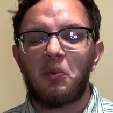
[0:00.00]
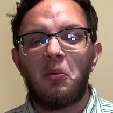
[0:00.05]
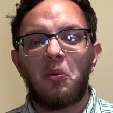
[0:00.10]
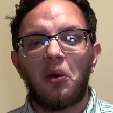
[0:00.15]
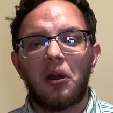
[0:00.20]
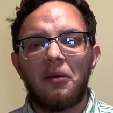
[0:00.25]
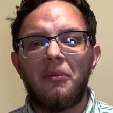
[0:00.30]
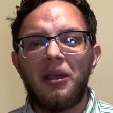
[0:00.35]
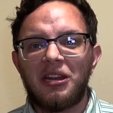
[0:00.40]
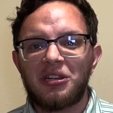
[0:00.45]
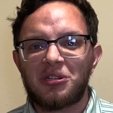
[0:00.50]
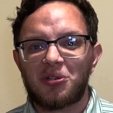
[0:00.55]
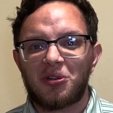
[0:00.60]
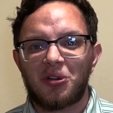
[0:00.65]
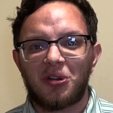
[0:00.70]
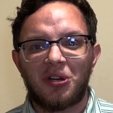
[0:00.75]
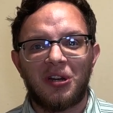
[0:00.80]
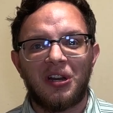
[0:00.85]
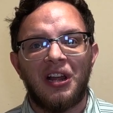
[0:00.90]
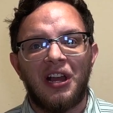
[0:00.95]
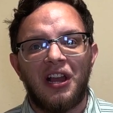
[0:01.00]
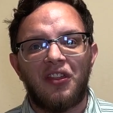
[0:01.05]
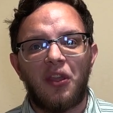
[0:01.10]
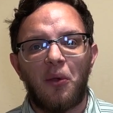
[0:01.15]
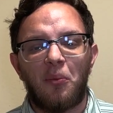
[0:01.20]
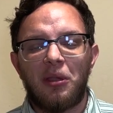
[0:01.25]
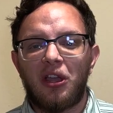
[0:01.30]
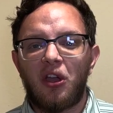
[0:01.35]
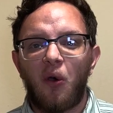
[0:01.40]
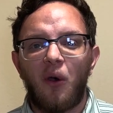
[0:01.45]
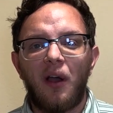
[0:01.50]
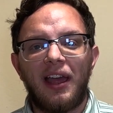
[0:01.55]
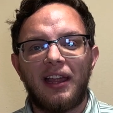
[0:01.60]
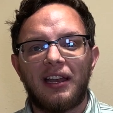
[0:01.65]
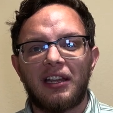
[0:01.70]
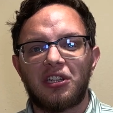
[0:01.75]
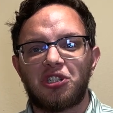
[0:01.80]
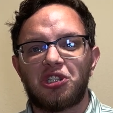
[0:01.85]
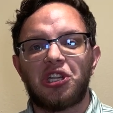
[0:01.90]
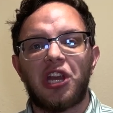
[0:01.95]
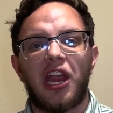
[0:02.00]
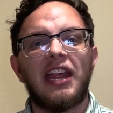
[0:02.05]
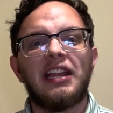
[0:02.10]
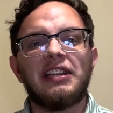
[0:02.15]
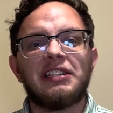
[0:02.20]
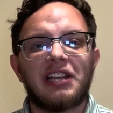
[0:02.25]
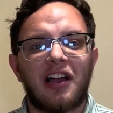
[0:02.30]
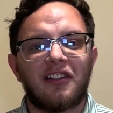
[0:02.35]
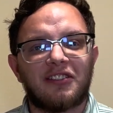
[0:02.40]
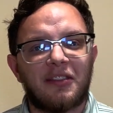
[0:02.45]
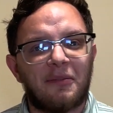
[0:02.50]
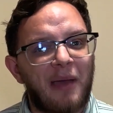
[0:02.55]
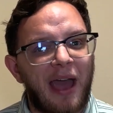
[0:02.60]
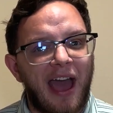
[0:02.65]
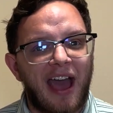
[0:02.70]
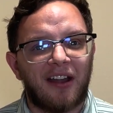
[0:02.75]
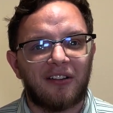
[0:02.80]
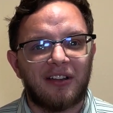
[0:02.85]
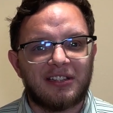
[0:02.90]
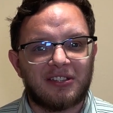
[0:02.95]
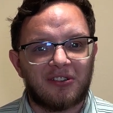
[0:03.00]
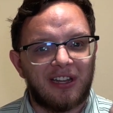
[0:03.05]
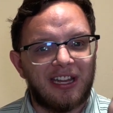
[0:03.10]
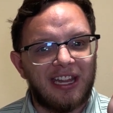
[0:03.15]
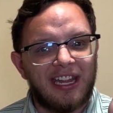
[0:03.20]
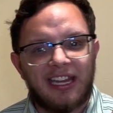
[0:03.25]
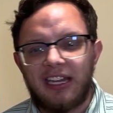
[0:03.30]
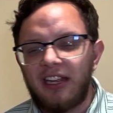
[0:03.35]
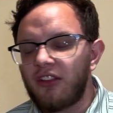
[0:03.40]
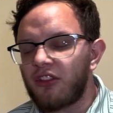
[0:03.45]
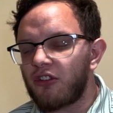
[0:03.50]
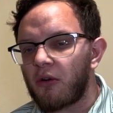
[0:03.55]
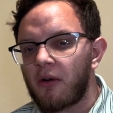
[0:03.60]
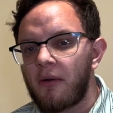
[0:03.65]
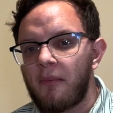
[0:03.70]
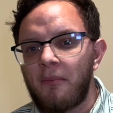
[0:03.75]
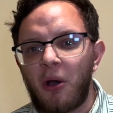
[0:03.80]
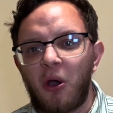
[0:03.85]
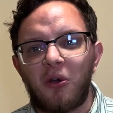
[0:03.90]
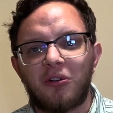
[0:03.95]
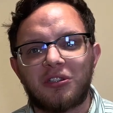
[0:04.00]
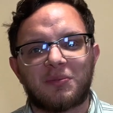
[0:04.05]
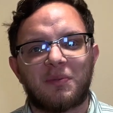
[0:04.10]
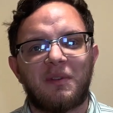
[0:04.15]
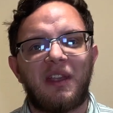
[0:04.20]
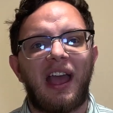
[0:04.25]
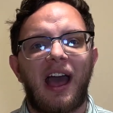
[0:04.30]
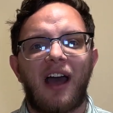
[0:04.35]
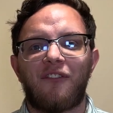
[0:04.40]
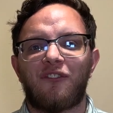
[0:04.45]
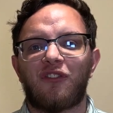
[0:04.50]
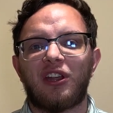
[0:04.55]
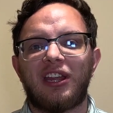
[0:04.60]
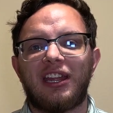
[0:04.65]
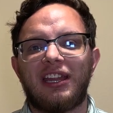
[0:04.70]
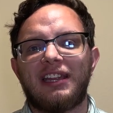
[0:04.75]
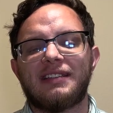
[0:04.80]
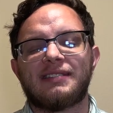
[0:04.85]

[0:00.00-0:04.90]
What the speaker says: We want to make sure that we go ahead and change out the batteries on any of the remotes we have for any